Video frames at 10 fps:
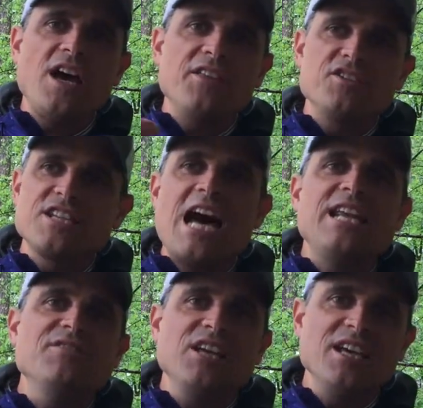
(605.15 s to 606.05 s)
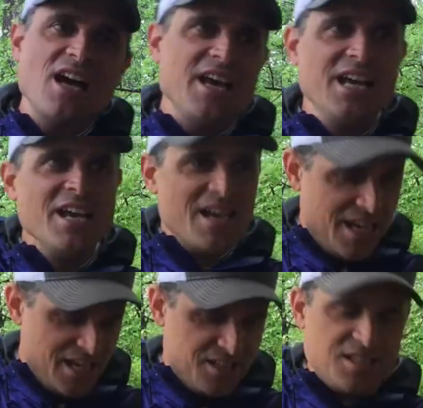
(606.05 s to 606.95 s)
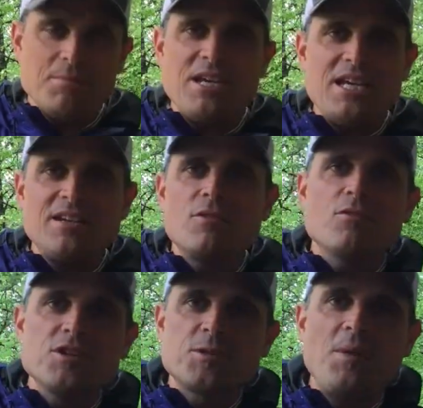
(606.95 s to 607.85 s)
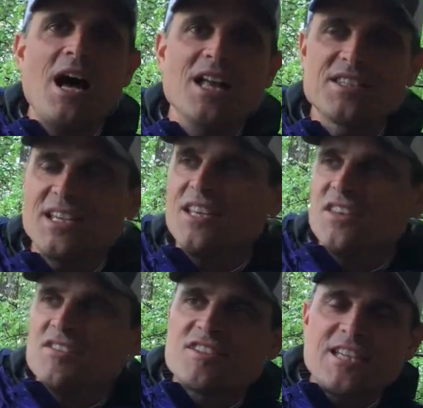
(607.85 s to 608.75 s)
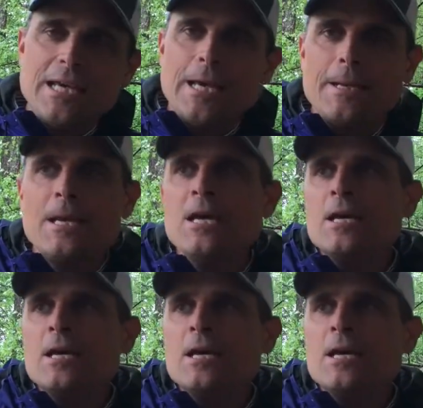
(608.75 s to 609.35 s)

There's not even a histamine response in the skin.